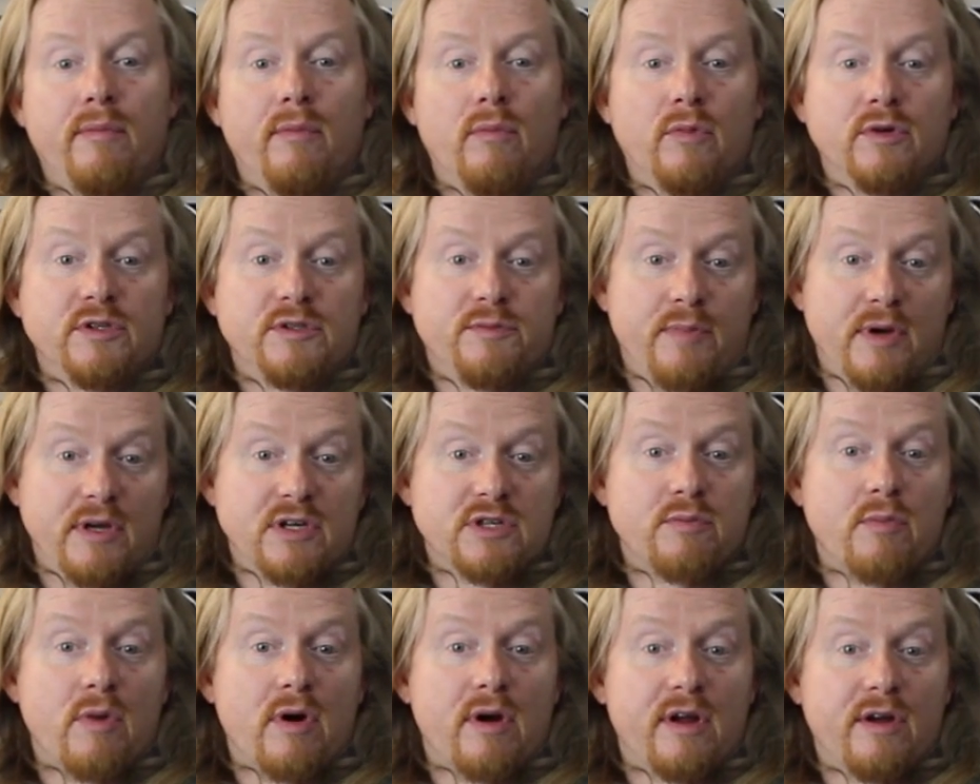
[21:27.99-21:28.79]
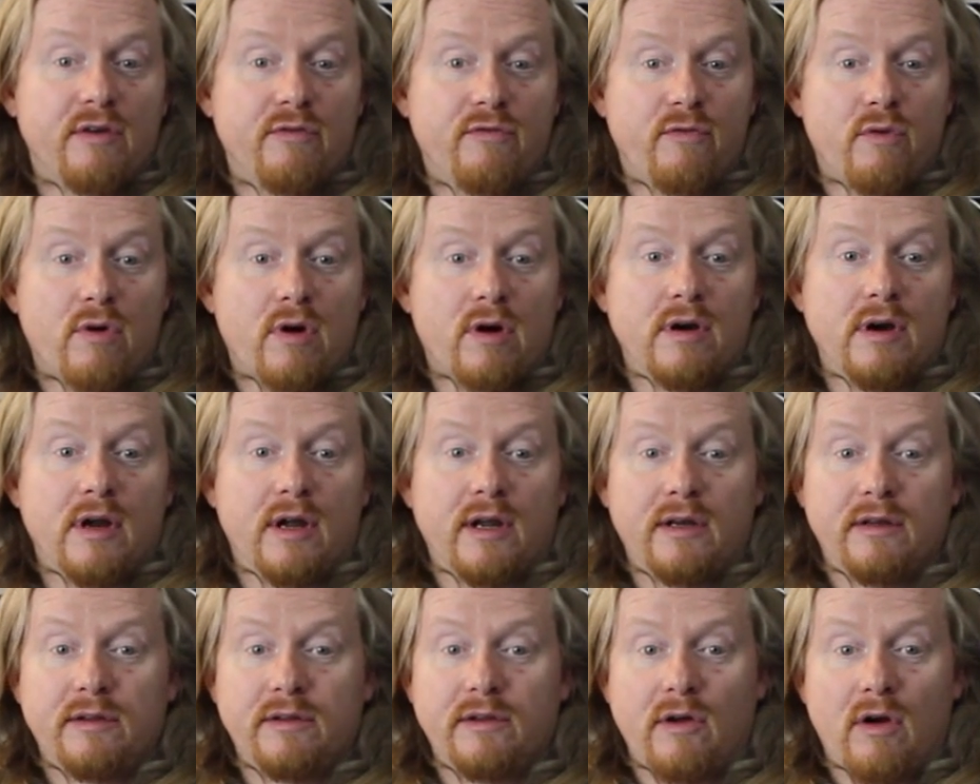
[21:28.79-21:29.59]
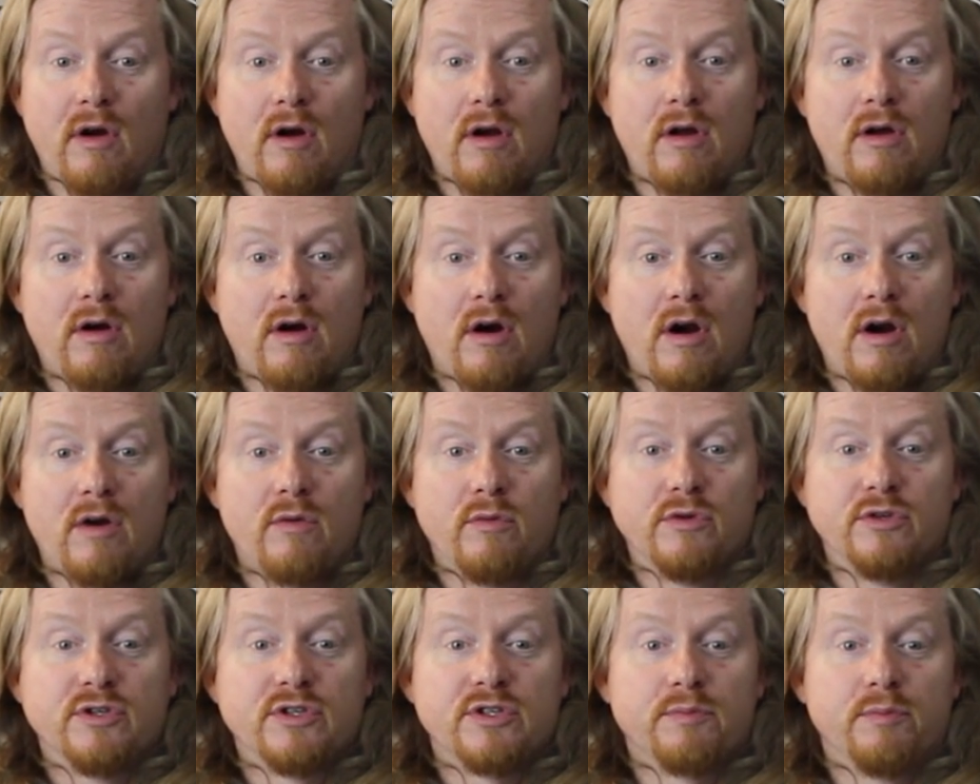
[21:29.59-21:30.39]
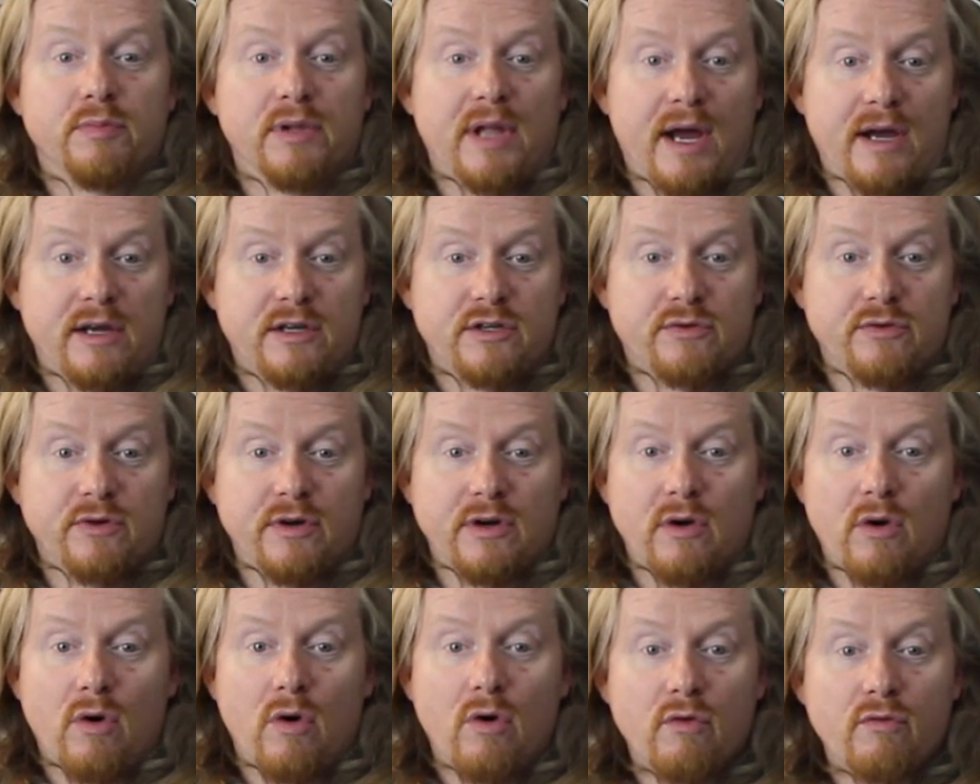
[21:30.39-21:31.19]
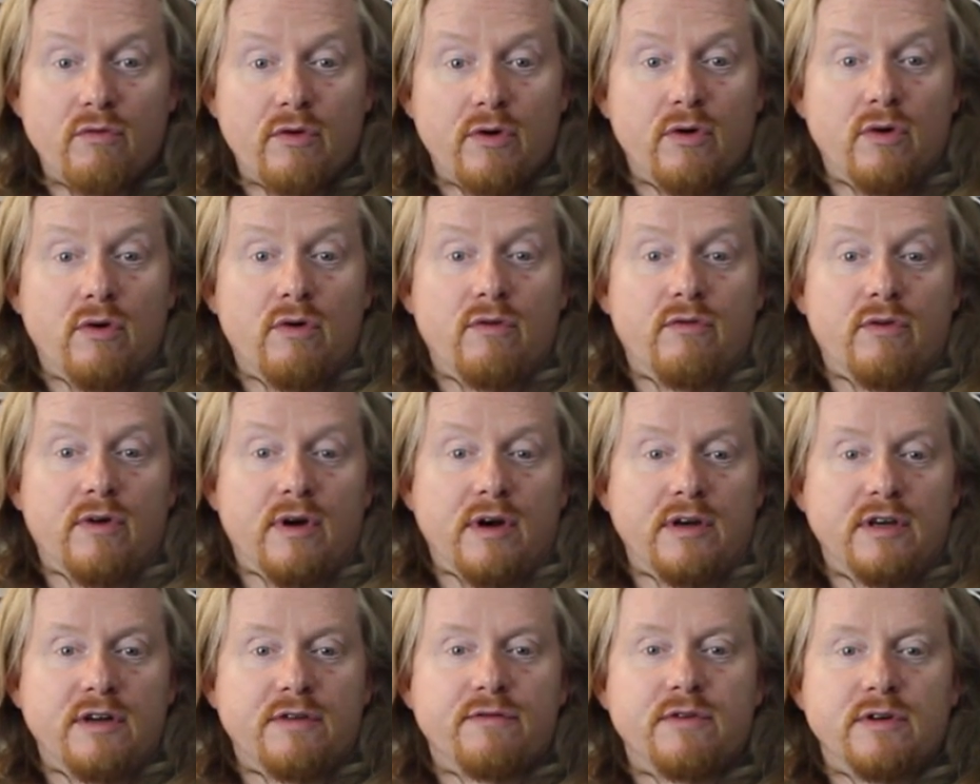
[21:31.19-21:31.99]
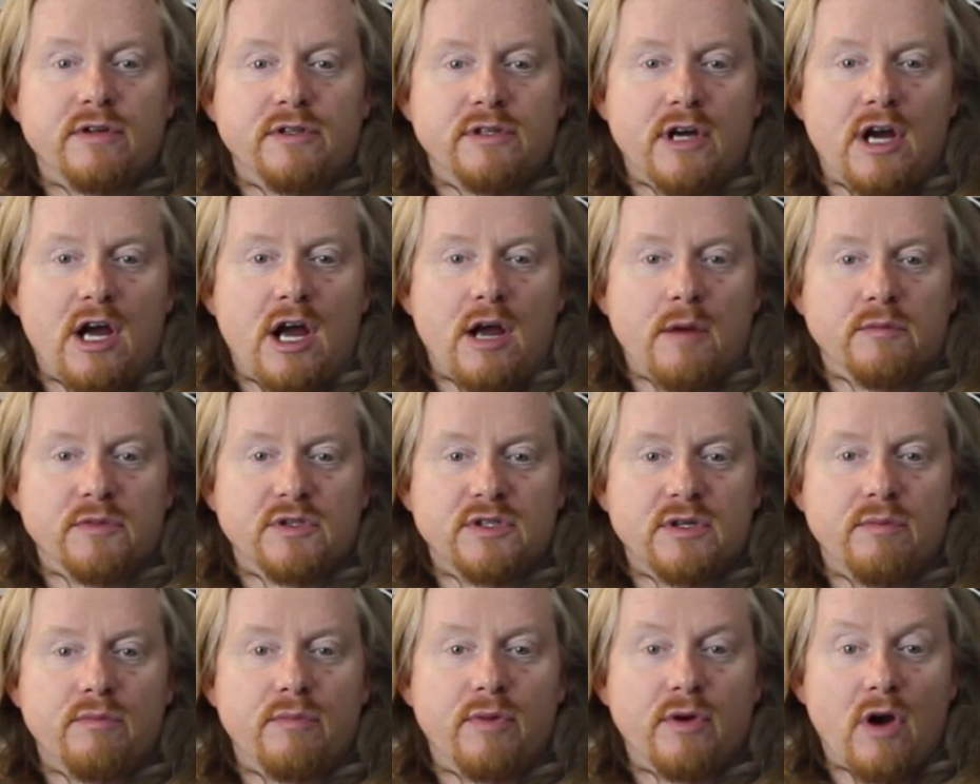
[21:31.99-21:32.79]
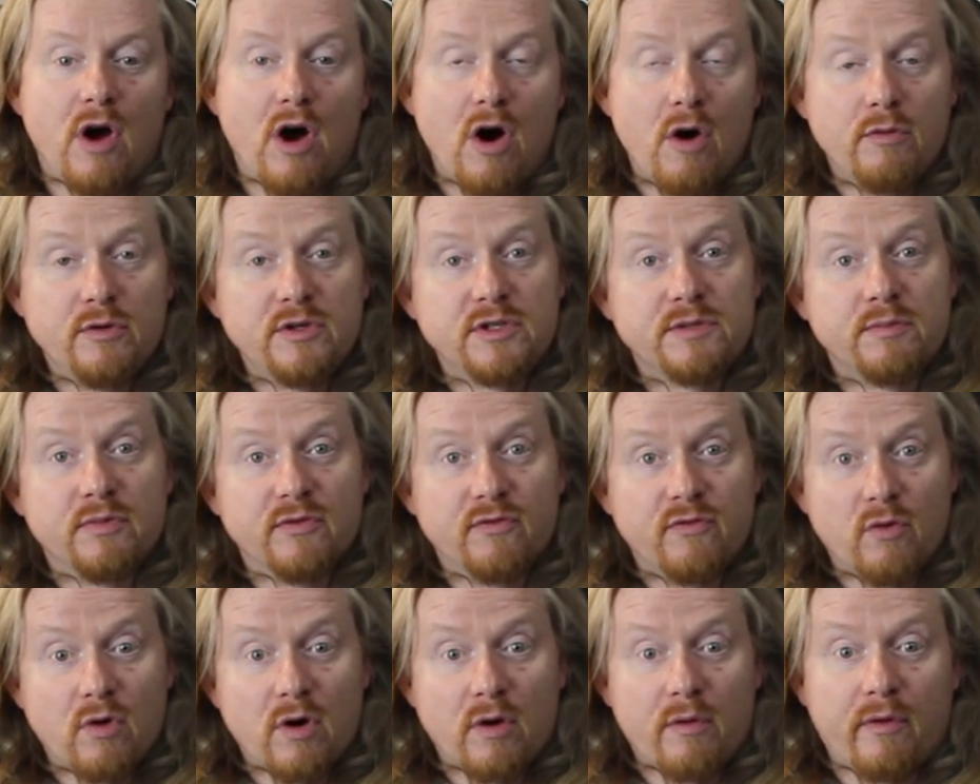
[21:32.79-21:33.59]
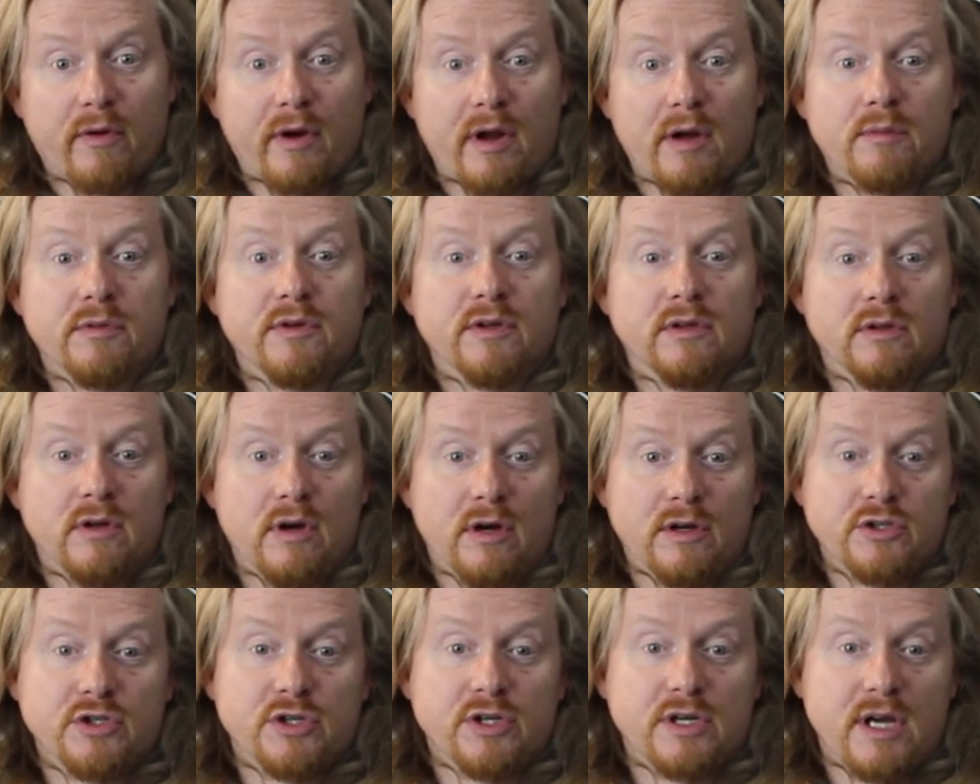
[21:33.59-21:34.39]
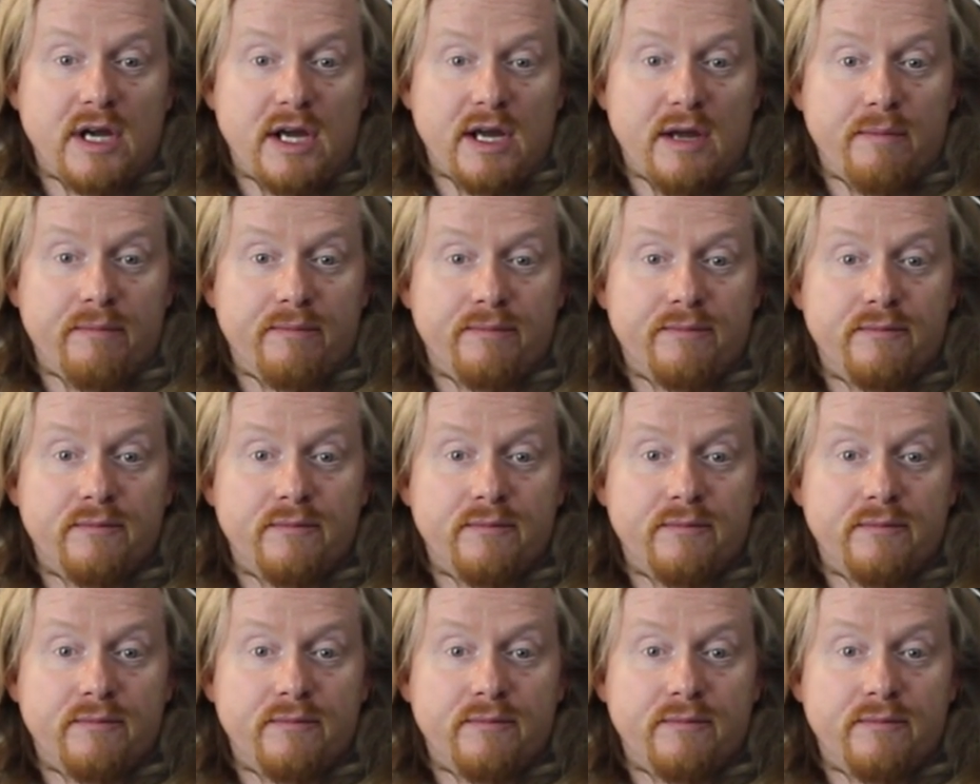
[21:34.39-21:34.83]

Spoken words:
was benchmarking Fortnite, the ARC card would just black screen over and over at different times, but always before we were able to launch a game.